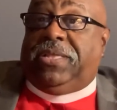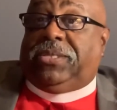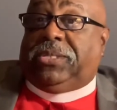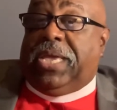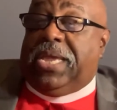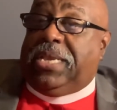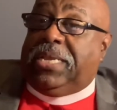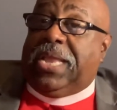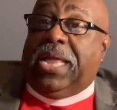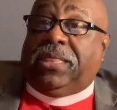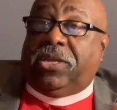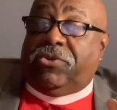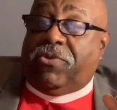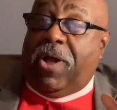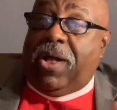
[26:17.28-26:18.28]
Satan at
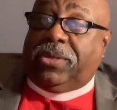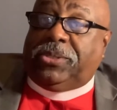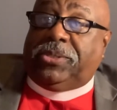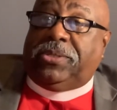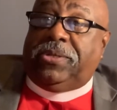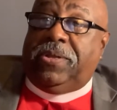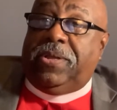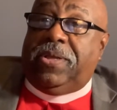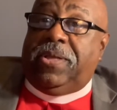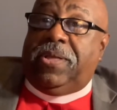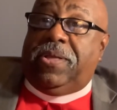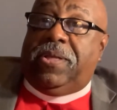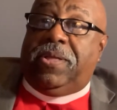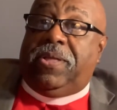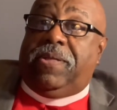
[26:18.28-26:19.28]
the cross.
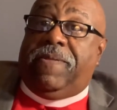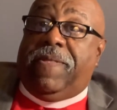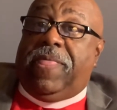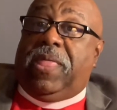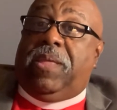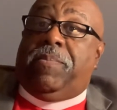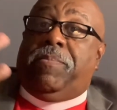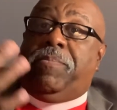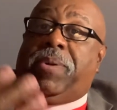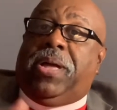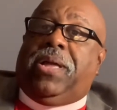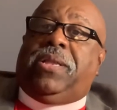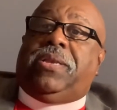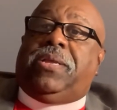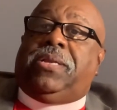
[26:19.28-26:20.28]

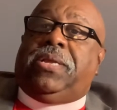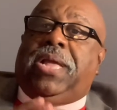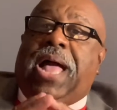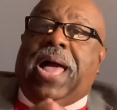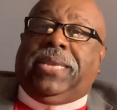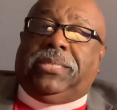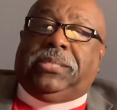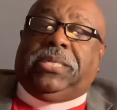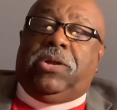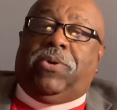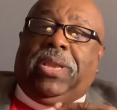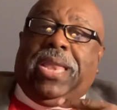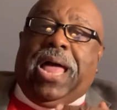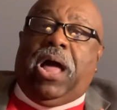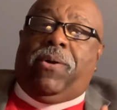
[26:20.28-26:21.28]
But God is still
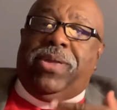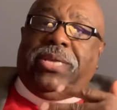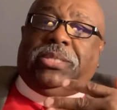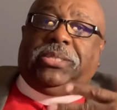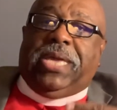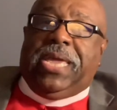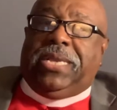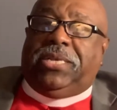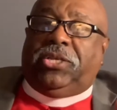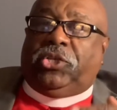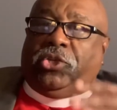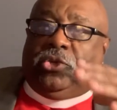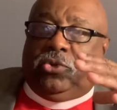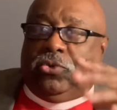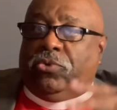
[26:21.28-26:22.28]
allowing Satan
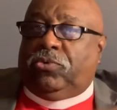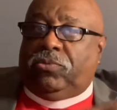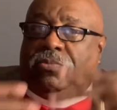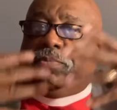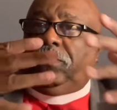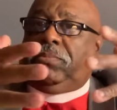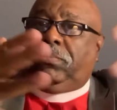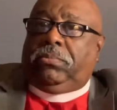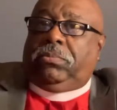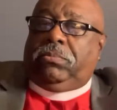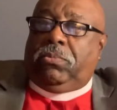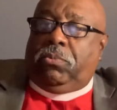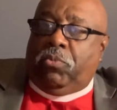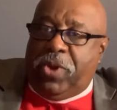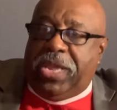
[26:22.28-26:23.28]
to
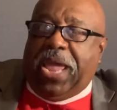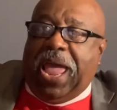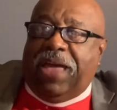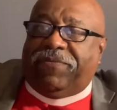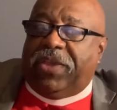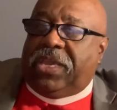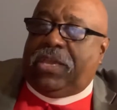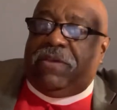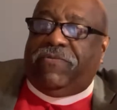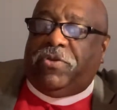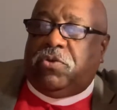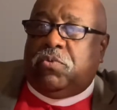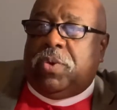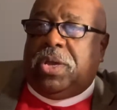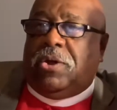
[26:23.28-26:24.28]
wreak havoc, if
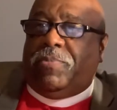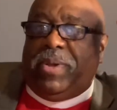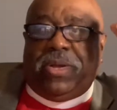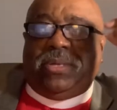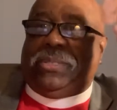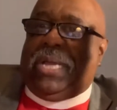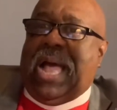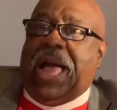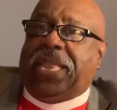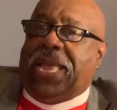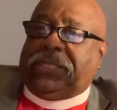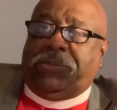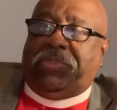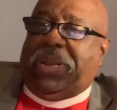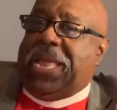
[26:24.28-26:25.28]
you will, because God
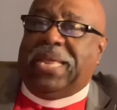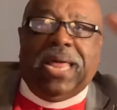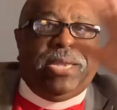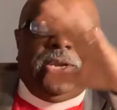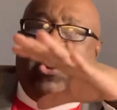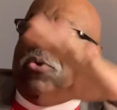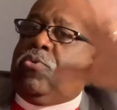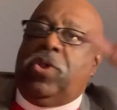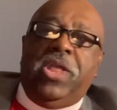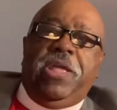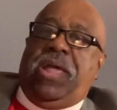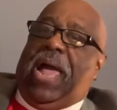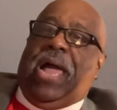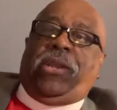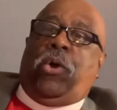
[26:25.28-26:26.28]
has a plan. I know
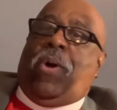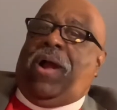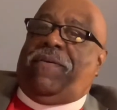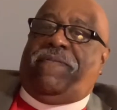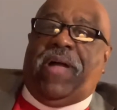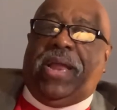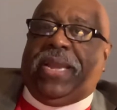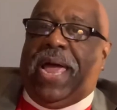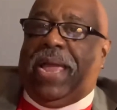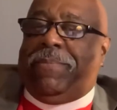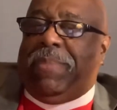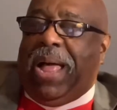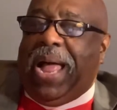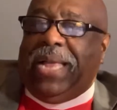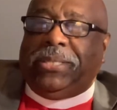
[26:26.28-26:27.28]
our finite
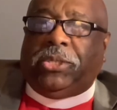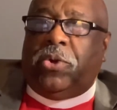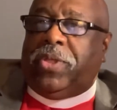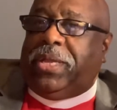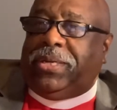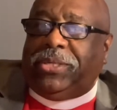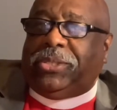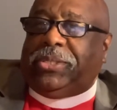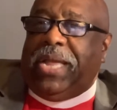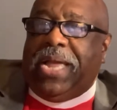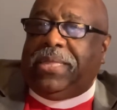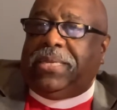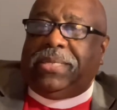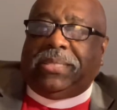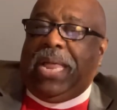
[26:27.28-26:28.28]
minds don't
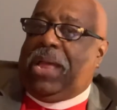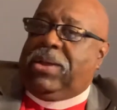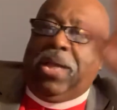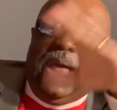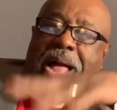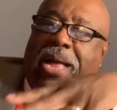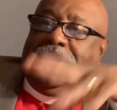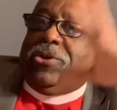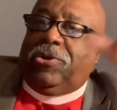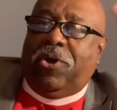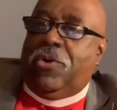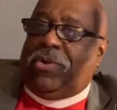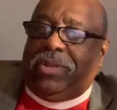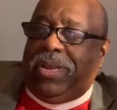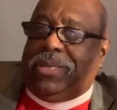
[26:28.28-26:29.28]
understand that it's like, God, you
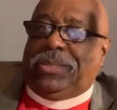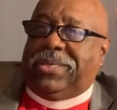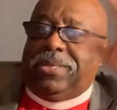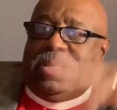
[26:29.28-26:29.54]
know, let's